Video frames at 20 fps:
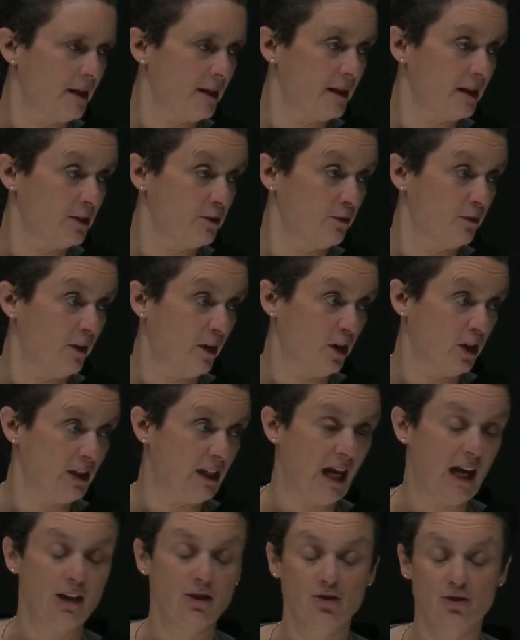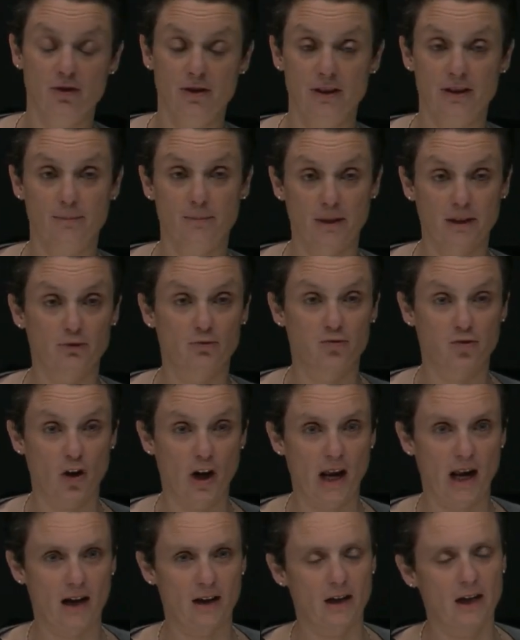It's very dangerous, but
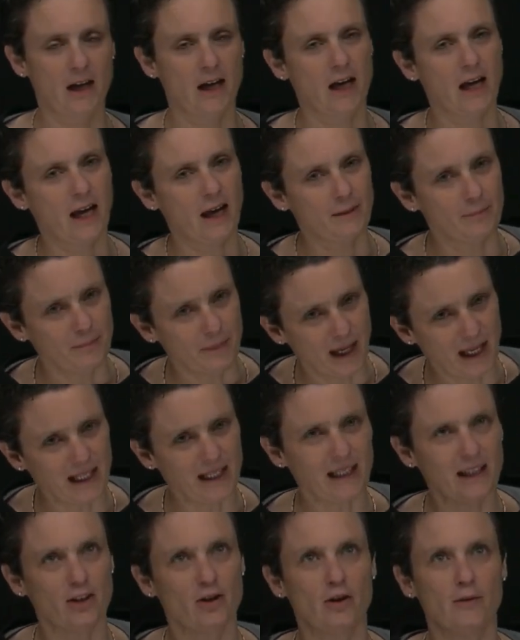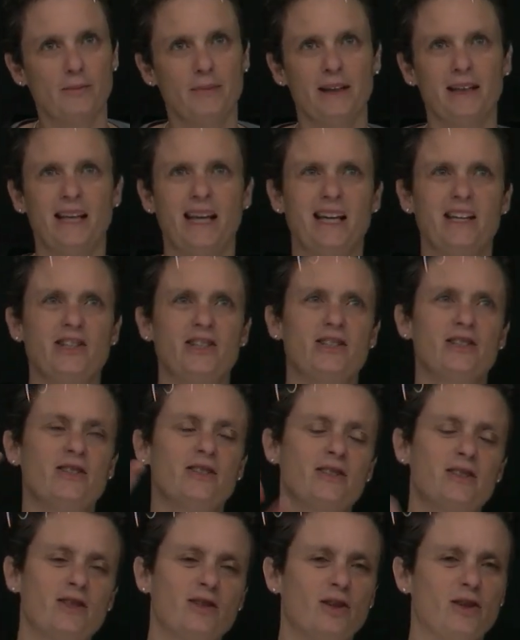rare. And mainly in combinations,
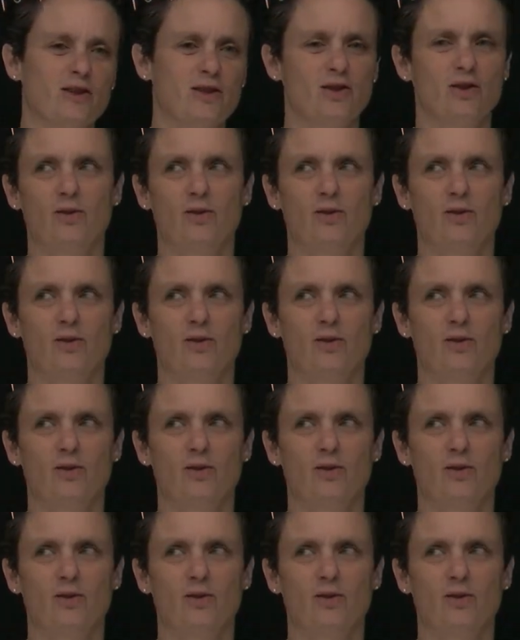it's not